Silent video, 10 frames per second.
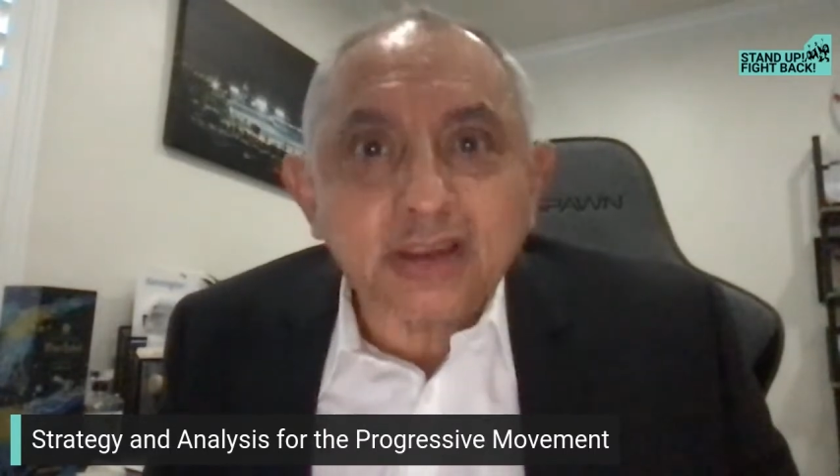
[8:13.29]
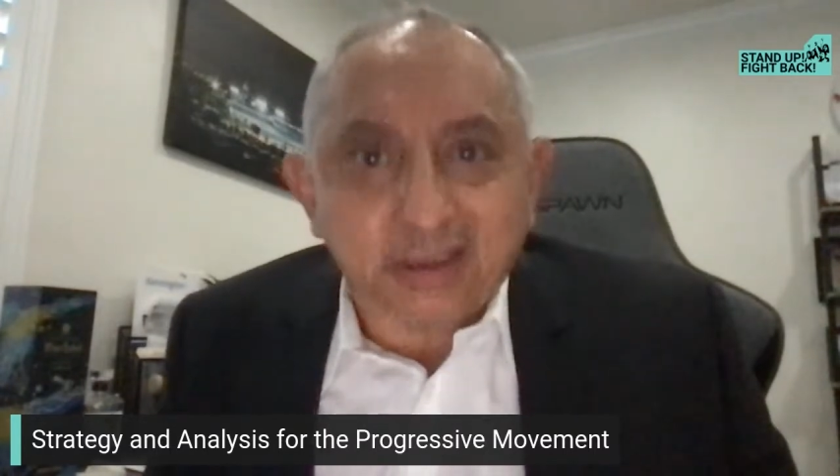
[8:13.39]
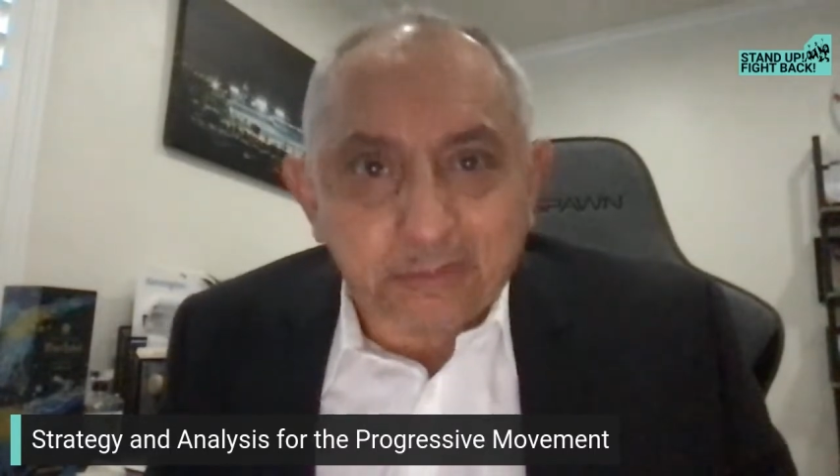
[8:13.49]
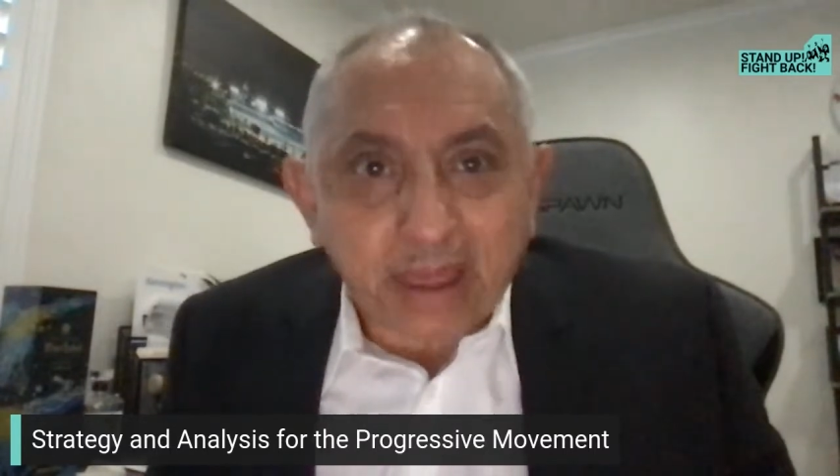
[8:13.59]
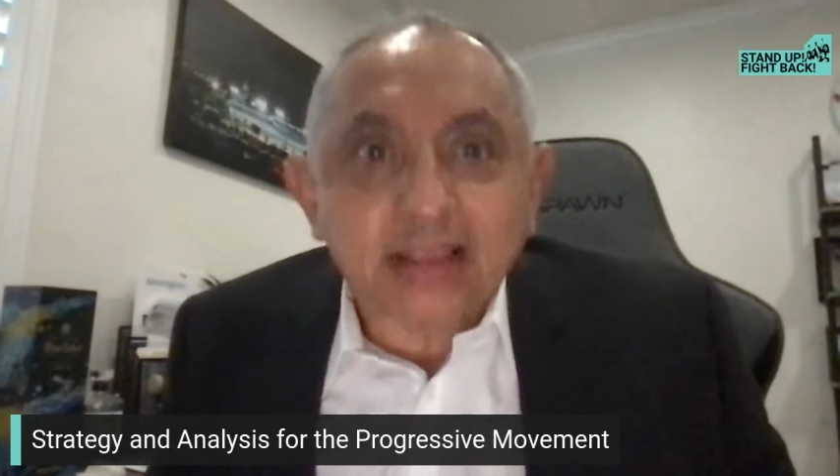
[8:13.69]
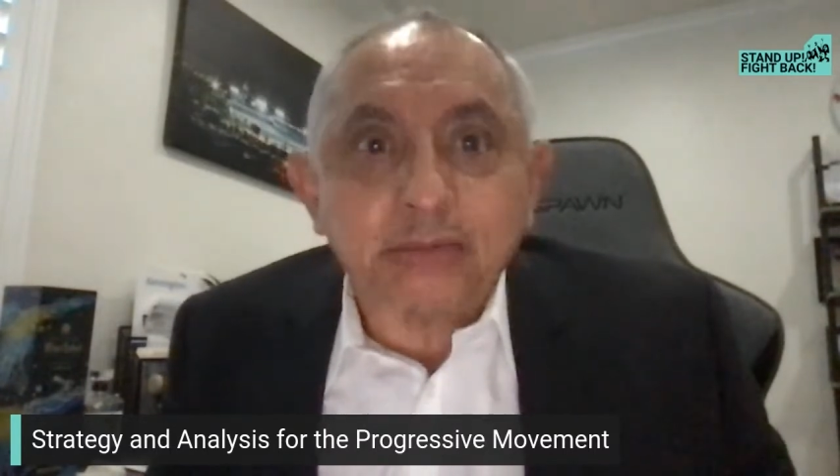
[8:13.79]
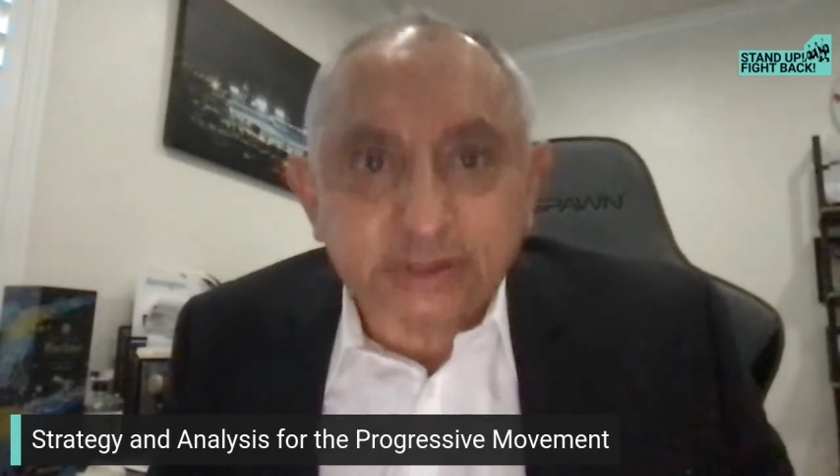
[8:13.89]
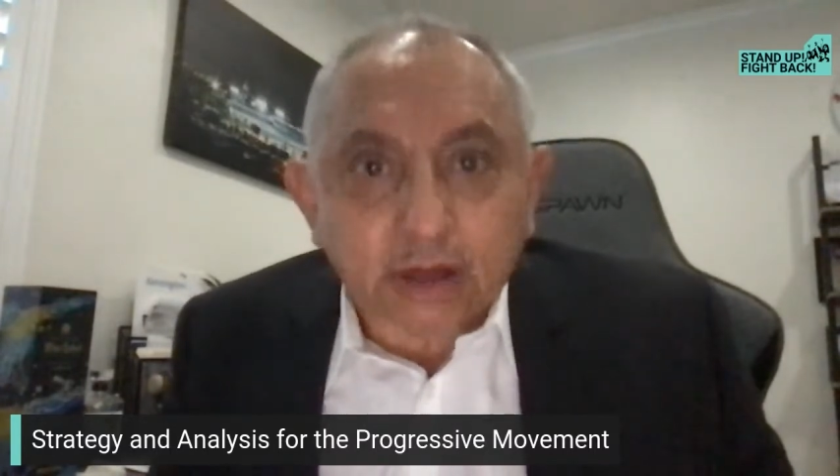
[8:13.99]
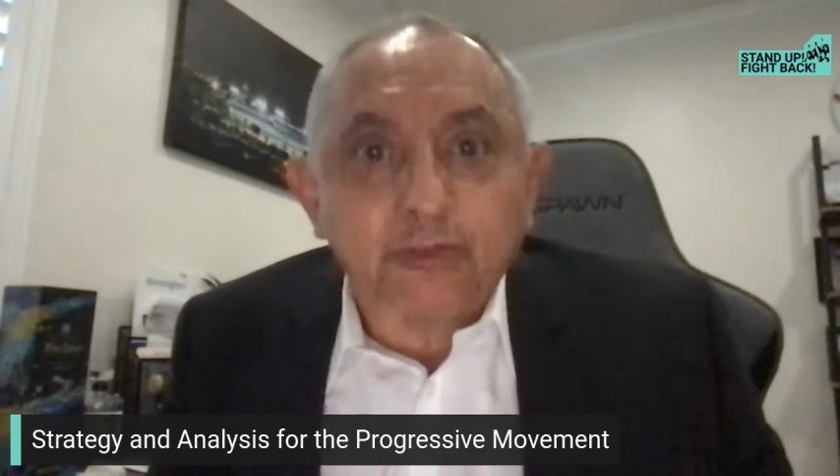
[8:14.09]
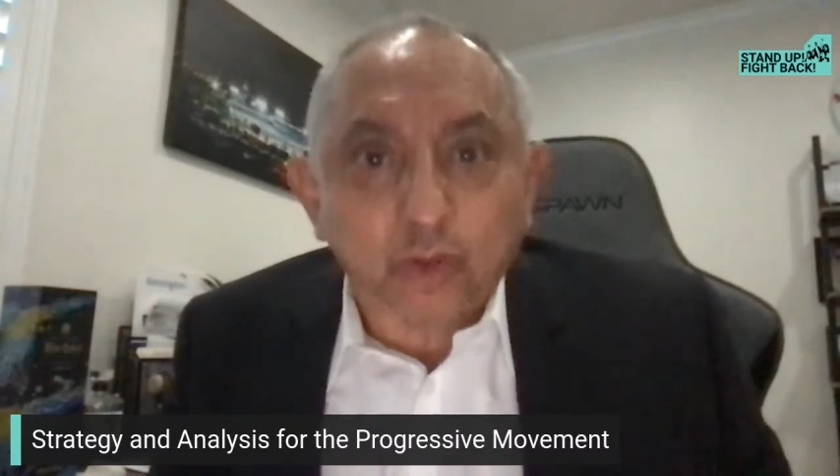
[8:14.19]
He made
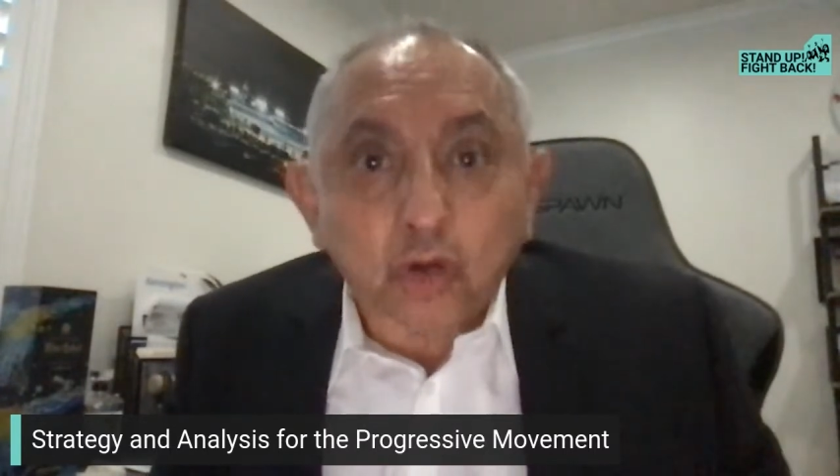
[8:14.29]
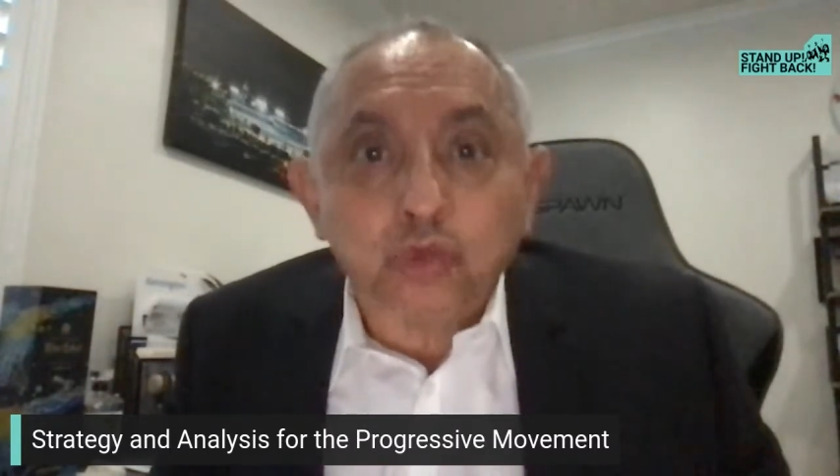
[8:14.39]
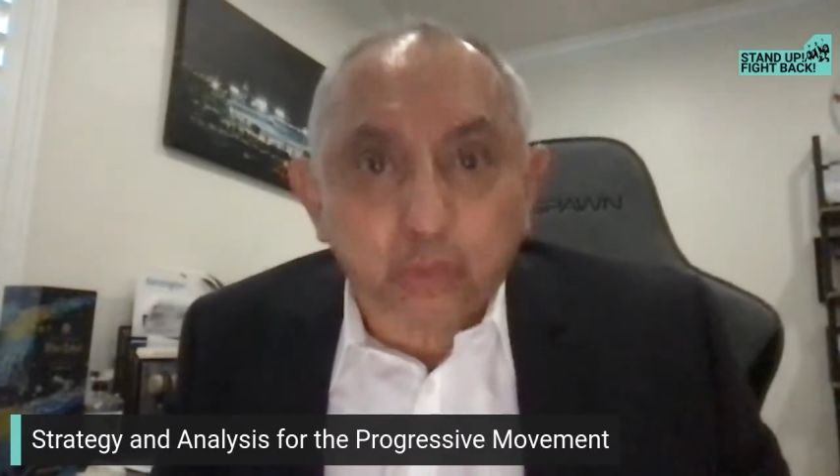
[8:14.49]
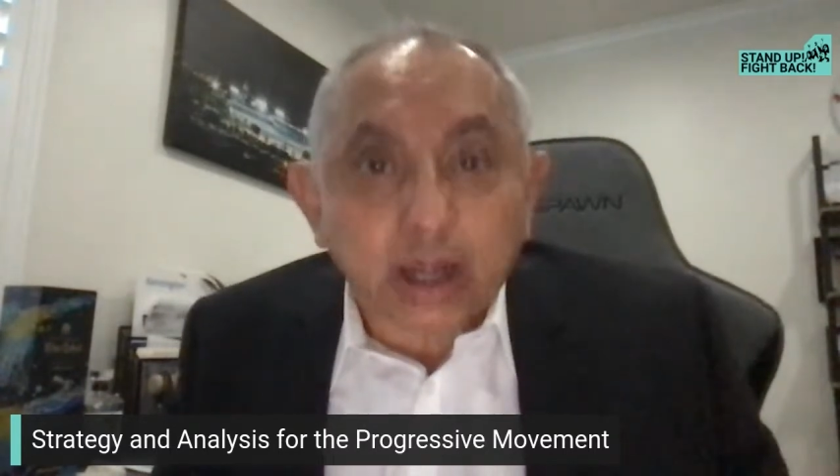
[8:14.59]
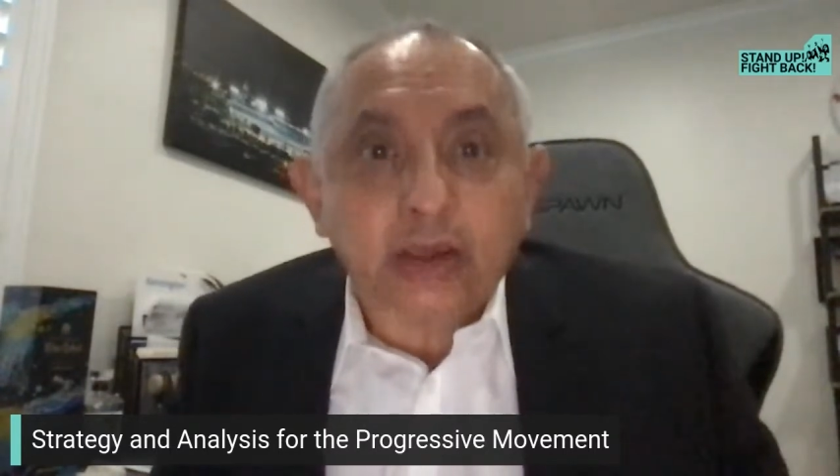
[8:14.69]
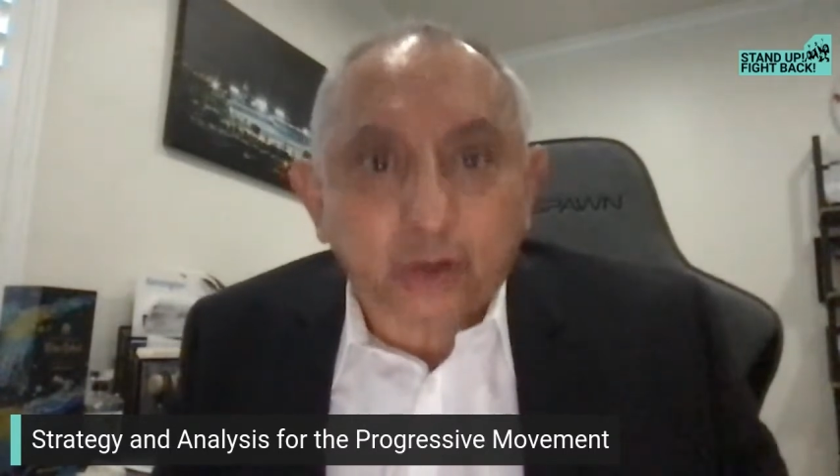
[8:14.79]
himself look really